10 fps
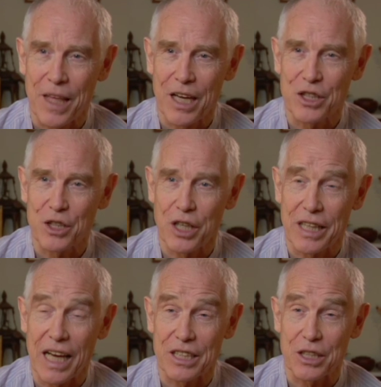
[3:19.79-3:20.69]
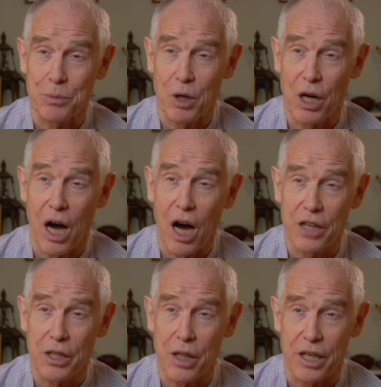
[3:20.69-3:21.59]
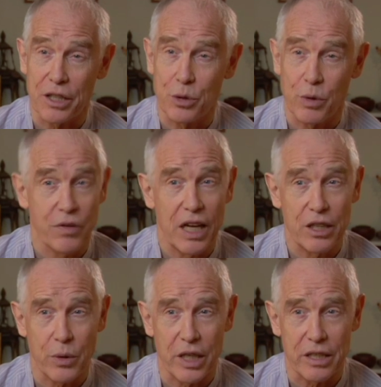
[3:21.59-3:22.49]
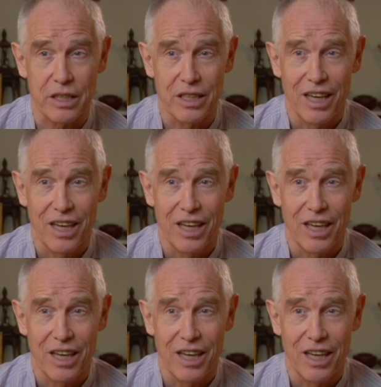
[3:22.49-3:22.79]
That's a harder thing to evaluate,